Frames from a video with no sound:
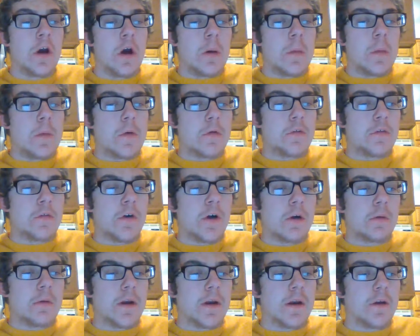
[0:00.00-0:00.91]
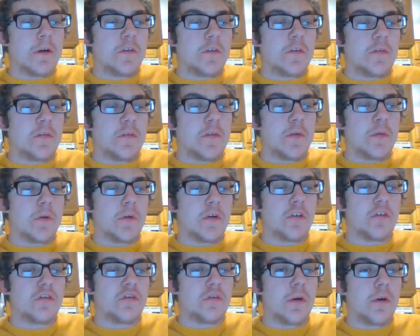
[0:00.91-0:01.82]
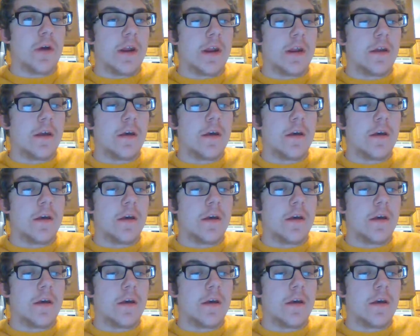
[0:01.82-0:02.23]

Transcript: almost all records of it were destroyed.